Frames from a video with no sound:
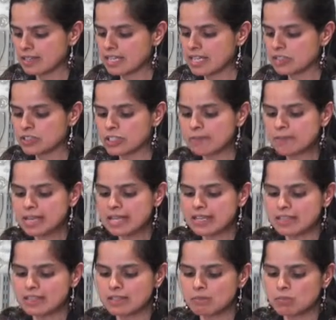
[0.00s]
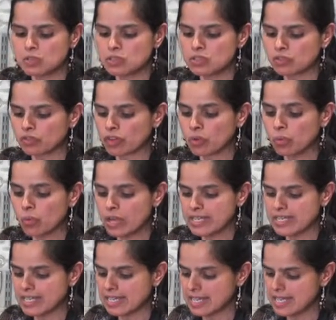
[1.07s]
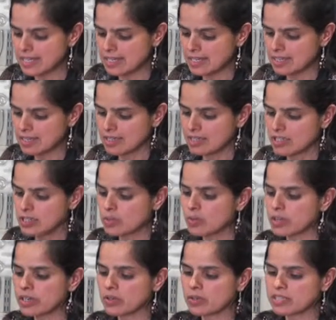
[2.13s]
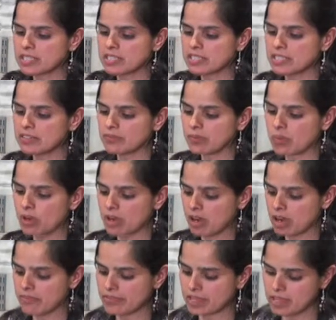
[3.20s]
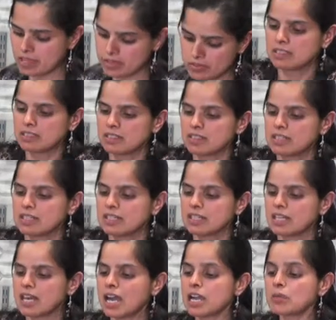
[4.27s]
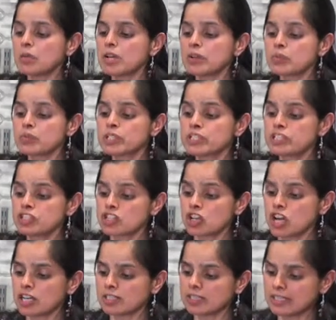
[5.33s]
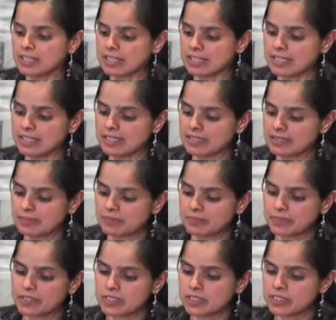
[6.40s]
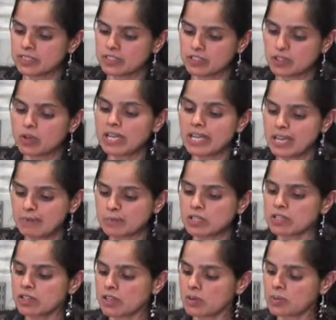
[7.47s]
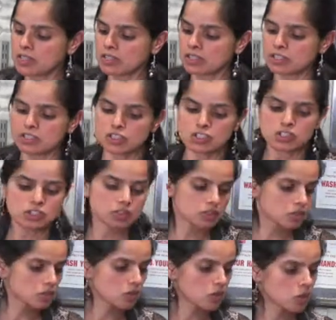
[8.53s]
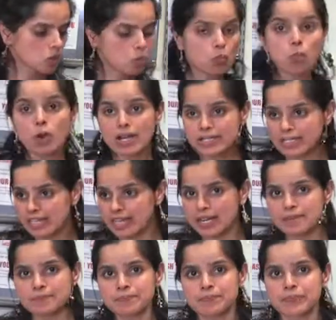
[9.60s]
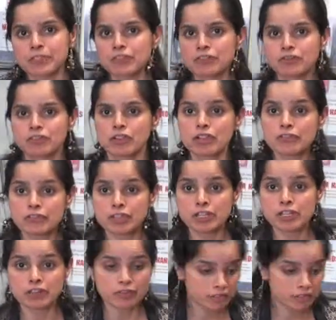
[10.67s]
Now to make the mousse for 1 cake, you are going to need 4 avocados. I want a really chocolatey cake, so I am going to go with it 1 cup for every